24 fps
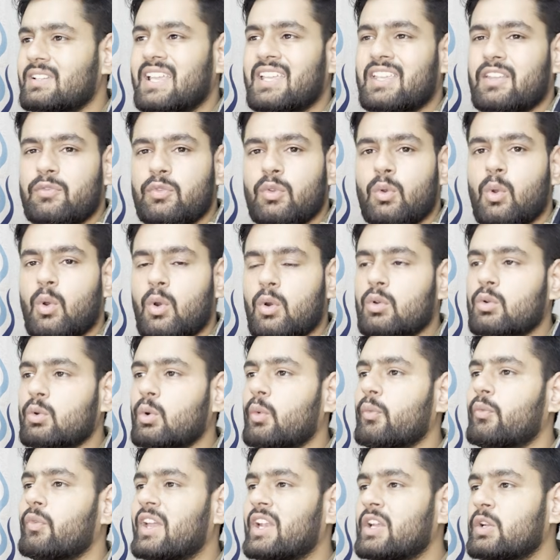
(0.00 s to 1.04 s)
Like if you don't
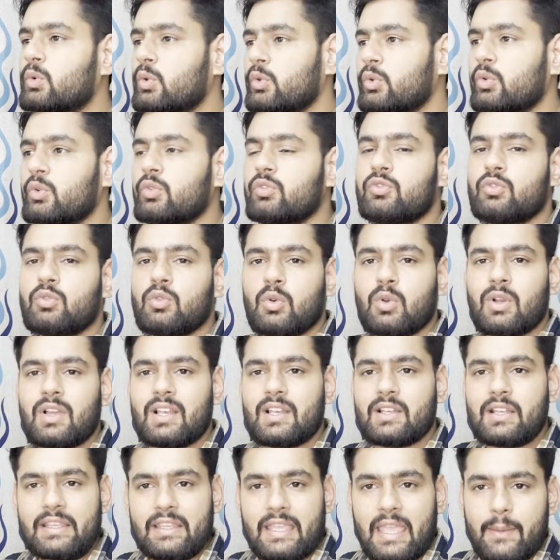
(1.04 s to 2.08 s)
know when to use
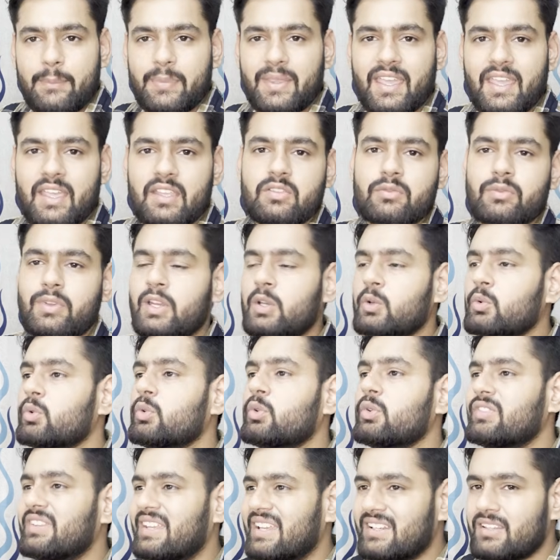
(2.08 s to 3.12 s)
Google APIs, when to
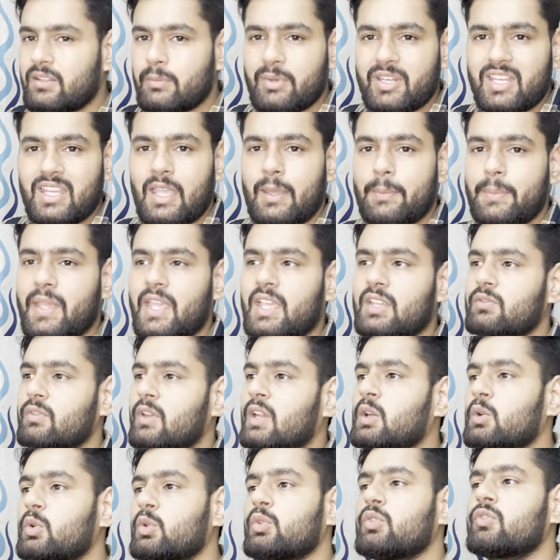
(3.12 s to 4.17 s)
use ChatGPT APIs,
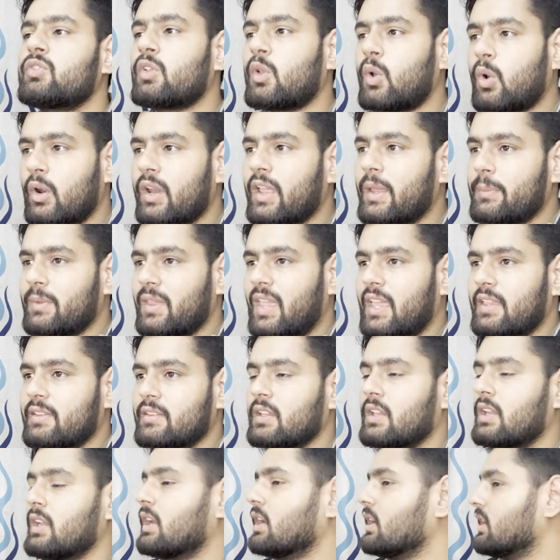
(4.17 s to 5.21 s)
when to use Claude APIs,
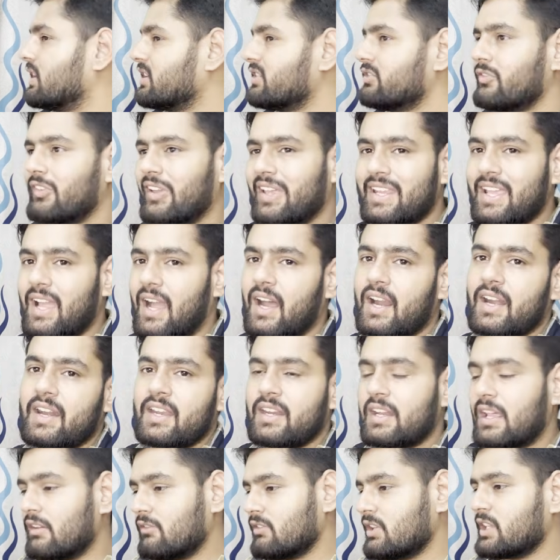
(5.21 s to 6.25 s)
it's very hard,
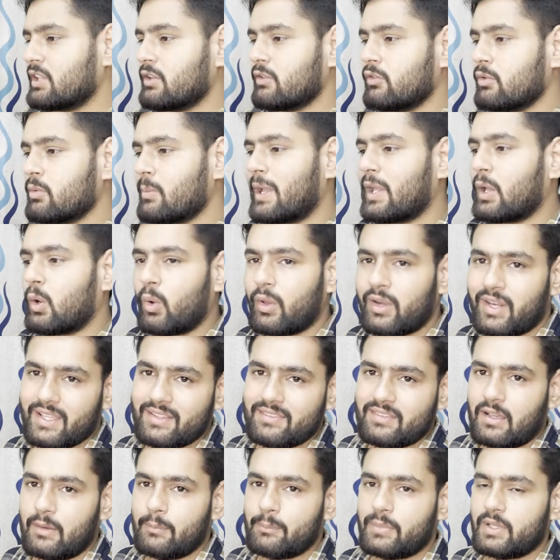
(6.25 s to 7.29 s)
and I will give you my own
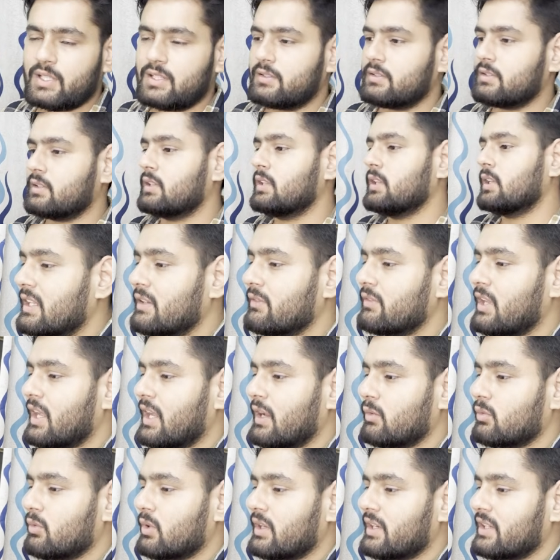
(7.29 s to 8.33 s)
examples. Then we
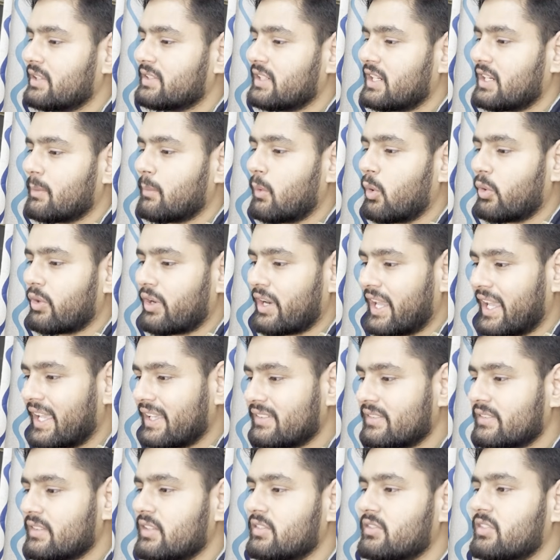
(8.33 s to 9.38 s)
have to understand about RAG
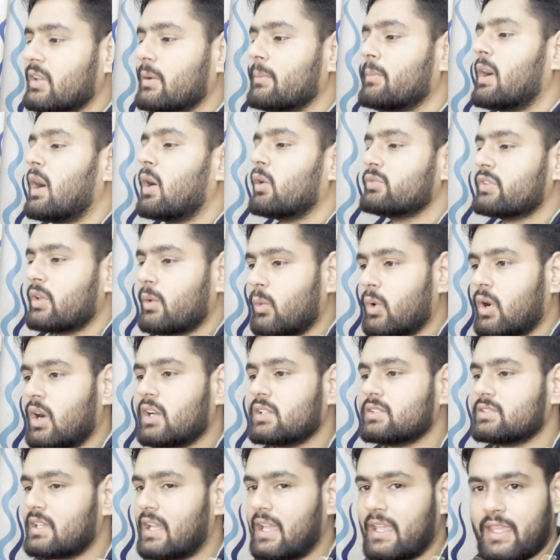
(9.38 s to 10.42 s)
system, how they
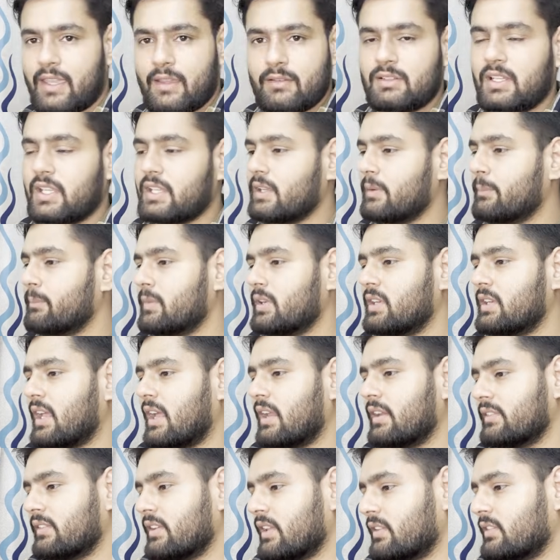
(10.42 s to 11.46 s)
works. I have like an
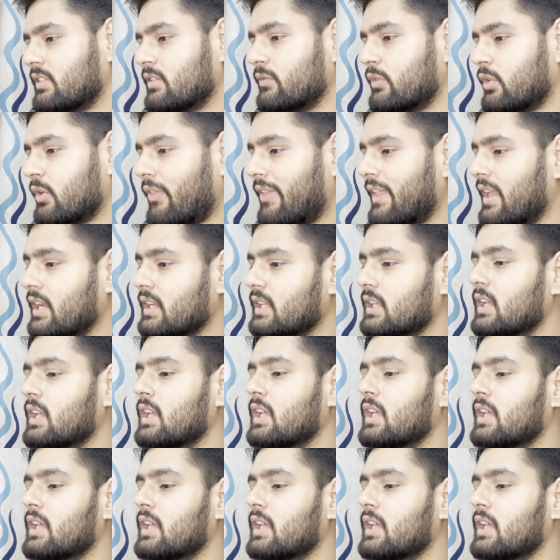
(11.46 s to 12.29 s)
entire section for that.